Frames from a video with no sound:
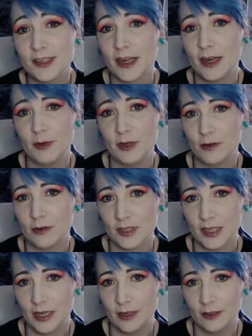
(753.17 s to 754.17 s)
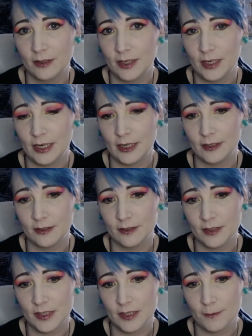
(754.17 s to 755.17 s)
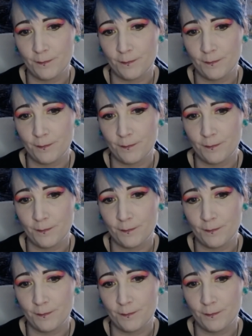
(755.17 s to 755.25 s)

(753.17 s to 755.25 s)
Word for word: gaming content, and